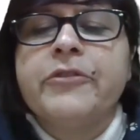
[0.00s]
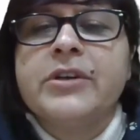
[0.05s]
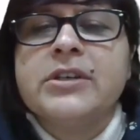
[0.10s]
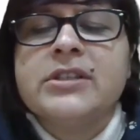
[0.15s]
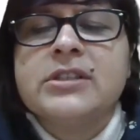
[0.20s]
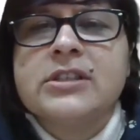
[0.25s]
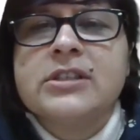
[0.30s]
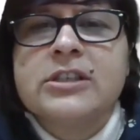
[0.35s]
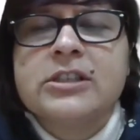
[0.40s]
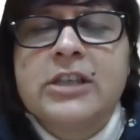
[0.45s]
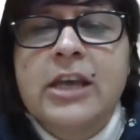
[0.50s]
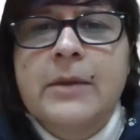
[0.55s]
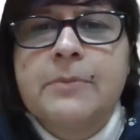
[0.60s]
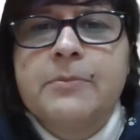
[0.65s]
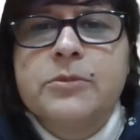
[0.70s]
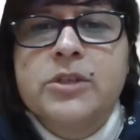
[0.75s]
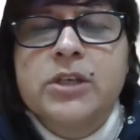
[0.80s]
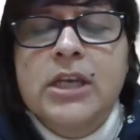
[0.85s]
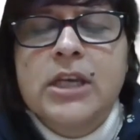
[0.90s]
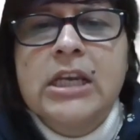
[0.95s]
first
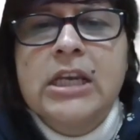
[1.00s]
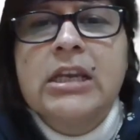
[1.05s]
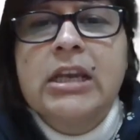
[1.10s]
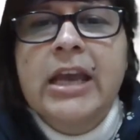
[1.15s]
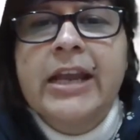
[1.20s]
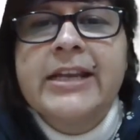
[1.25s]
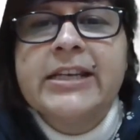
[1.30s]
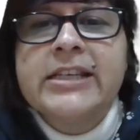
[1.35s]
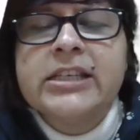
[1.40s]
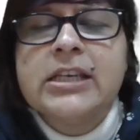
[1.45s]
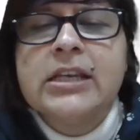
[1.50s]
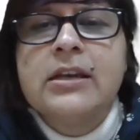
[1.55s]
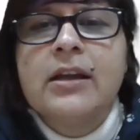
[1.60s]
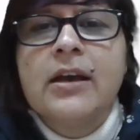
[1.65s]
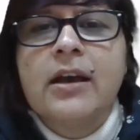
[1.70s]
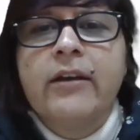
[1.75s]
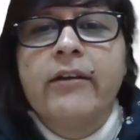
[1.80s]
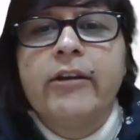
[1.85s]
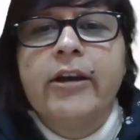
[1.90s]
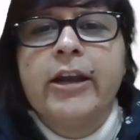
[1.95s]
attempt in
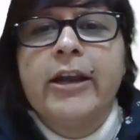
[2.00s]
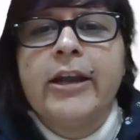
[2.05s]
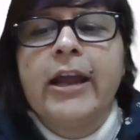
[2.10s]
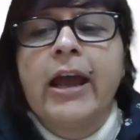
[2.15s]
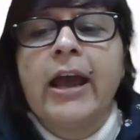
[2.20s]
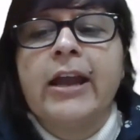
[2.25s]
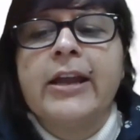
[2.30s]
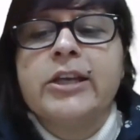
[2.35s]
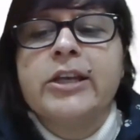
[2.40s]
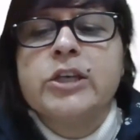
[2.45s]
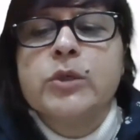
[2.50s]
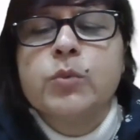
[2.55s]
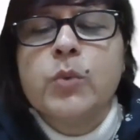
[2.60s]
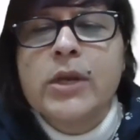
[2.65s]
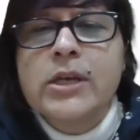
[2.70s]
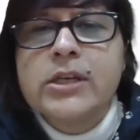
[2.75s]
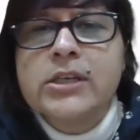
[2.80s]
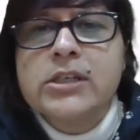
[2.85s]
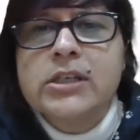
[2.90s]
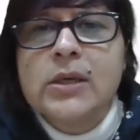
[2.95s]

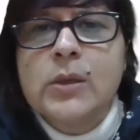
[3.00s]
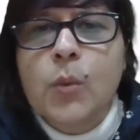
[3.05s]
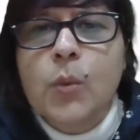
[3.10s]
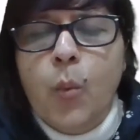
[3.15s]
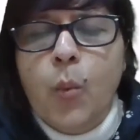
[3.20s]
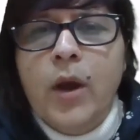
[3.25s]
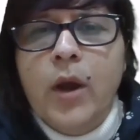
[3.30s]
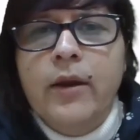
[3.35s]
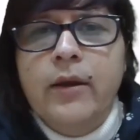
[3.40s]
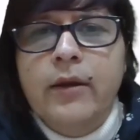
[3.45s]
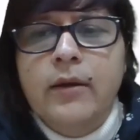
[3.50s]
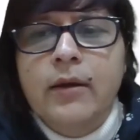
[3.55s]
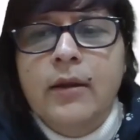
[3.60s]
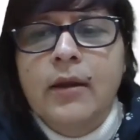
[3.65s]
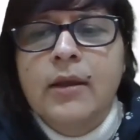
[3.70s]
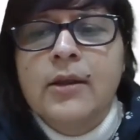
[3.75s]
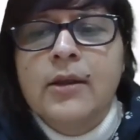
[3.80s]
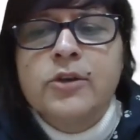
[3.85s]
1921